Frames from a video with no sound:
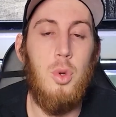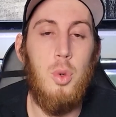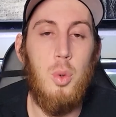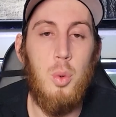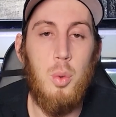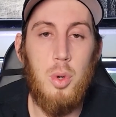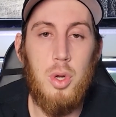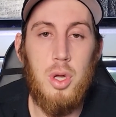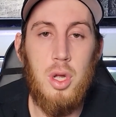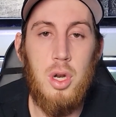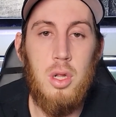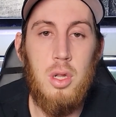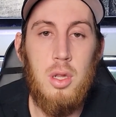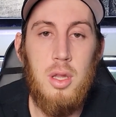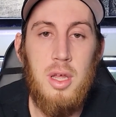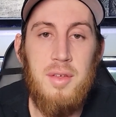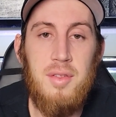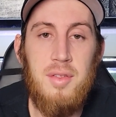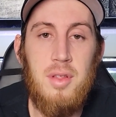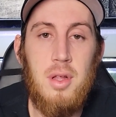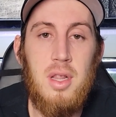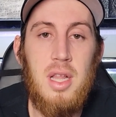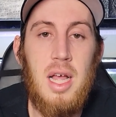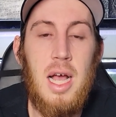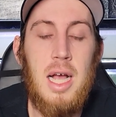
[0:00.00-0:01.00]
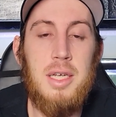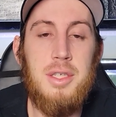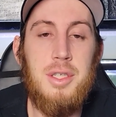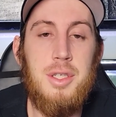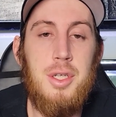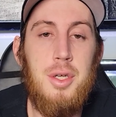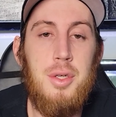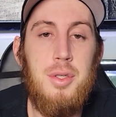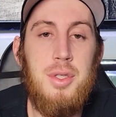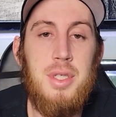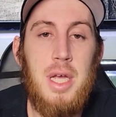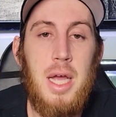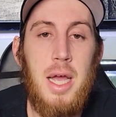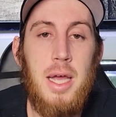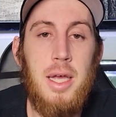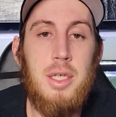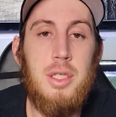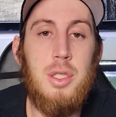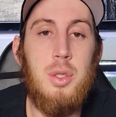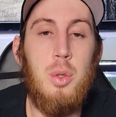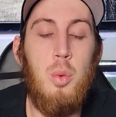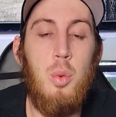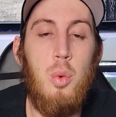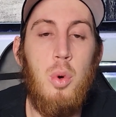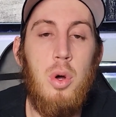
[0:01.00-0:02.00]
We're going to leave the last 2 tanks,
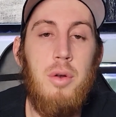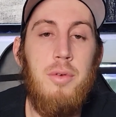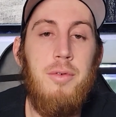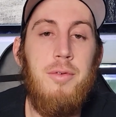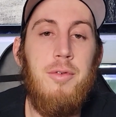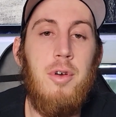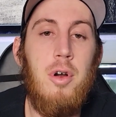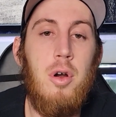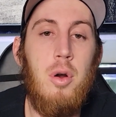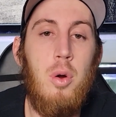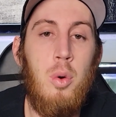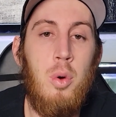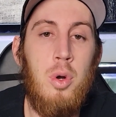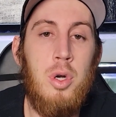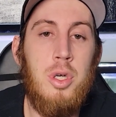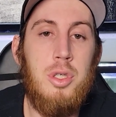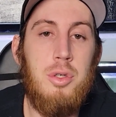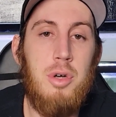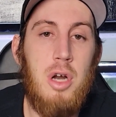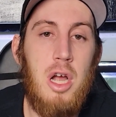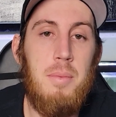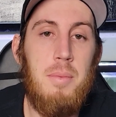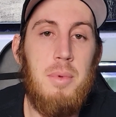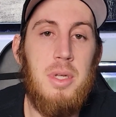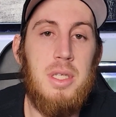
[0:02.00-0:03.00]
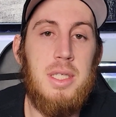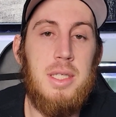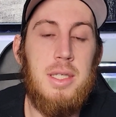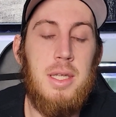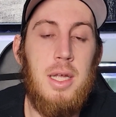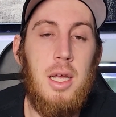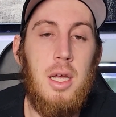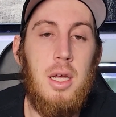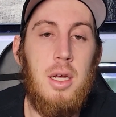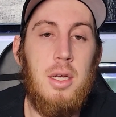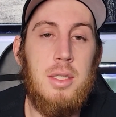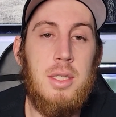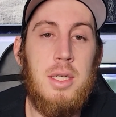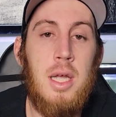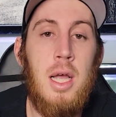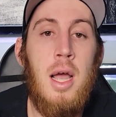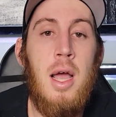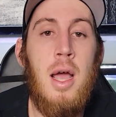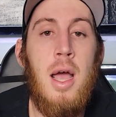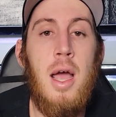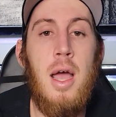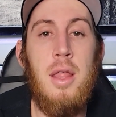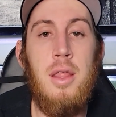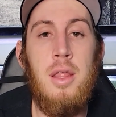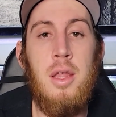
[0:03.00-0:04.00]
one for orange rabbit snails,
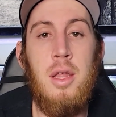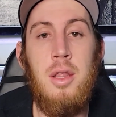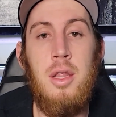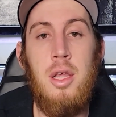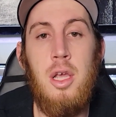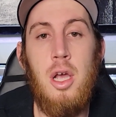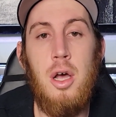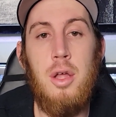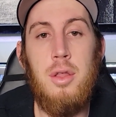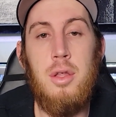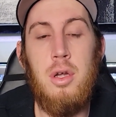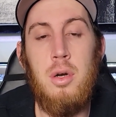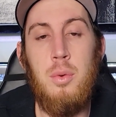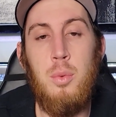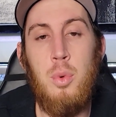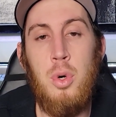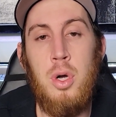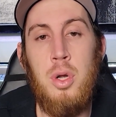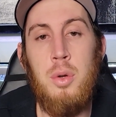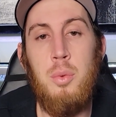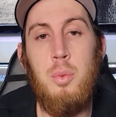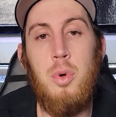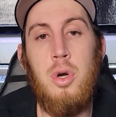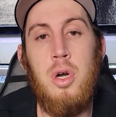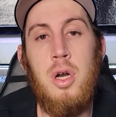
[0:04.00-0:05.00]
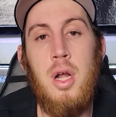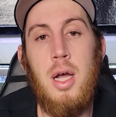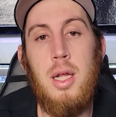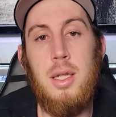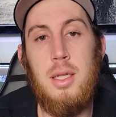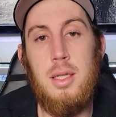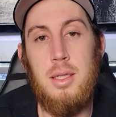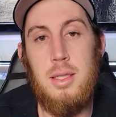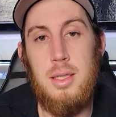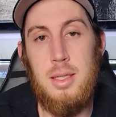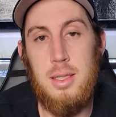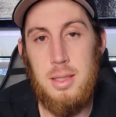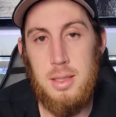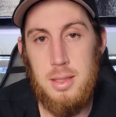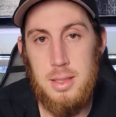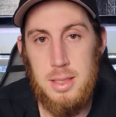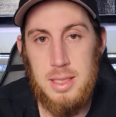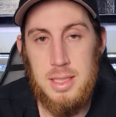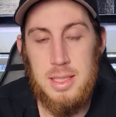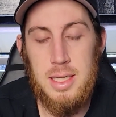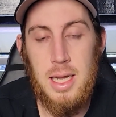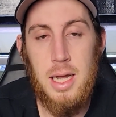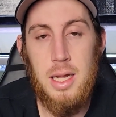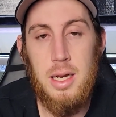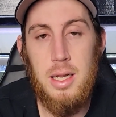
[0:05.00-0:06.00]
and then the other one, we're not
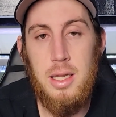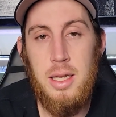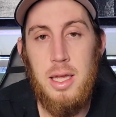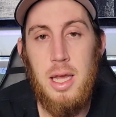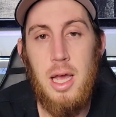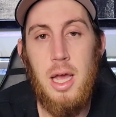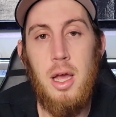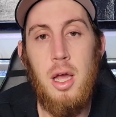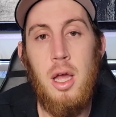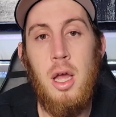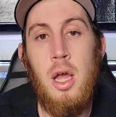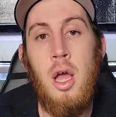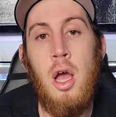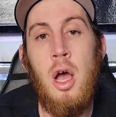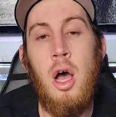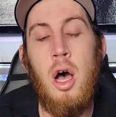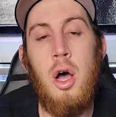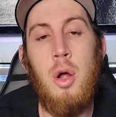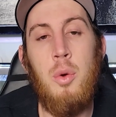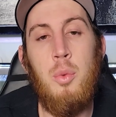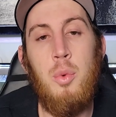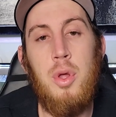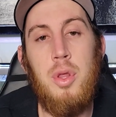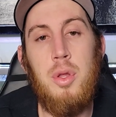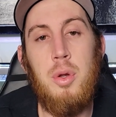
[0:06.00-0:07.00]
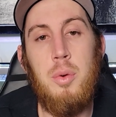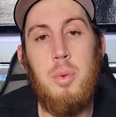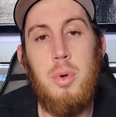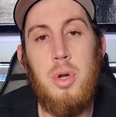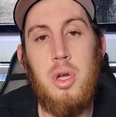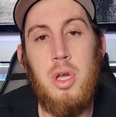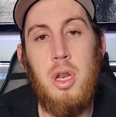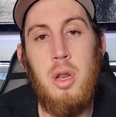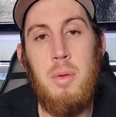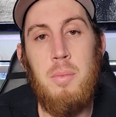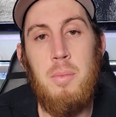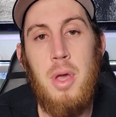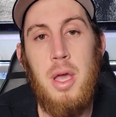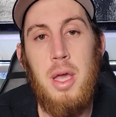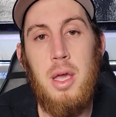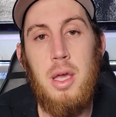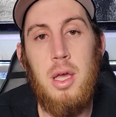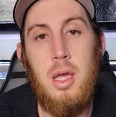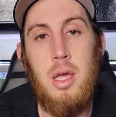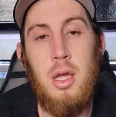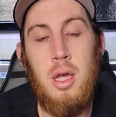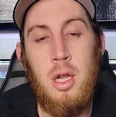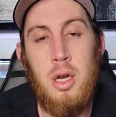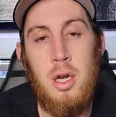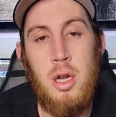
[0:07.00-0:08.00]
decided yet on whether we're going to make it
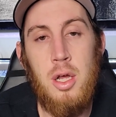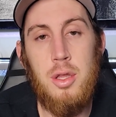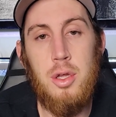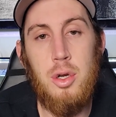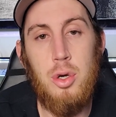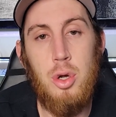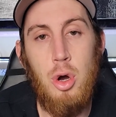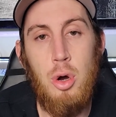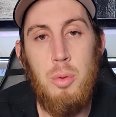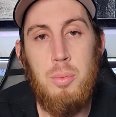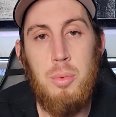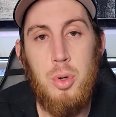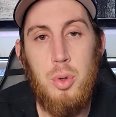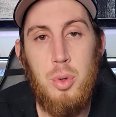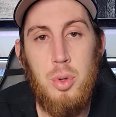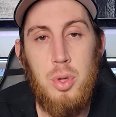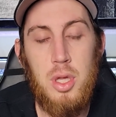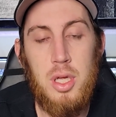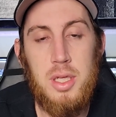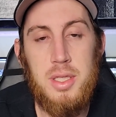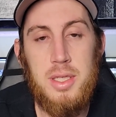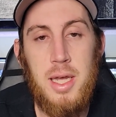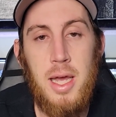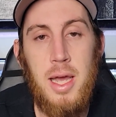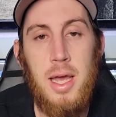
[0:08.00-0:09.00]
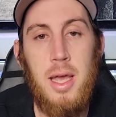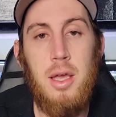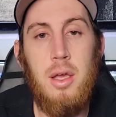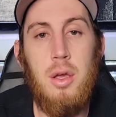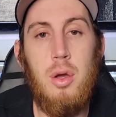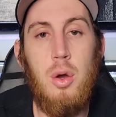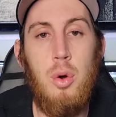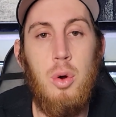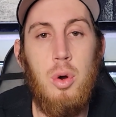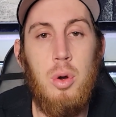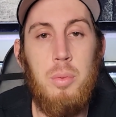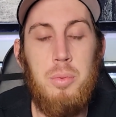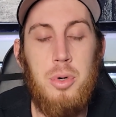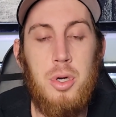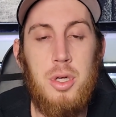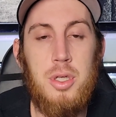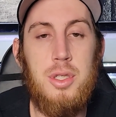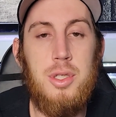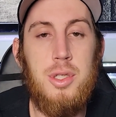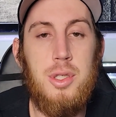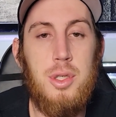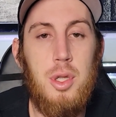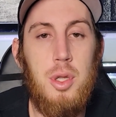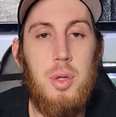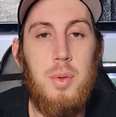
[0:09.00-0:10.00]
another Opaula tank or put
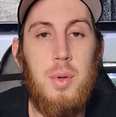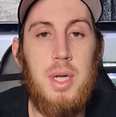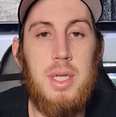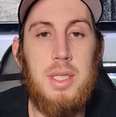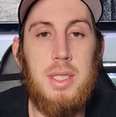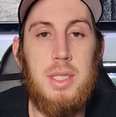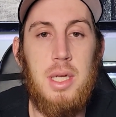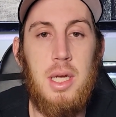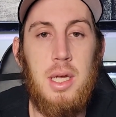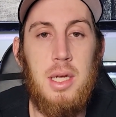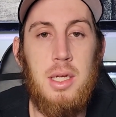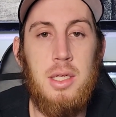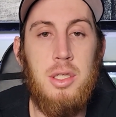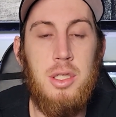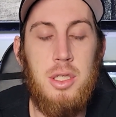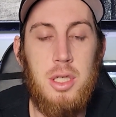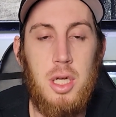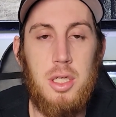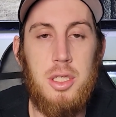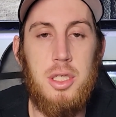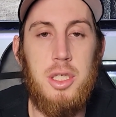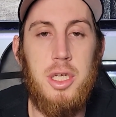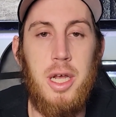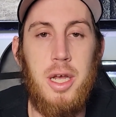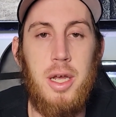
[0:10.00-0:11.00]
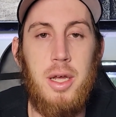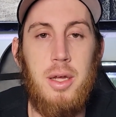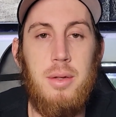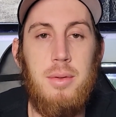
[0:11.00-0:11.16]
Sulawesi just yet.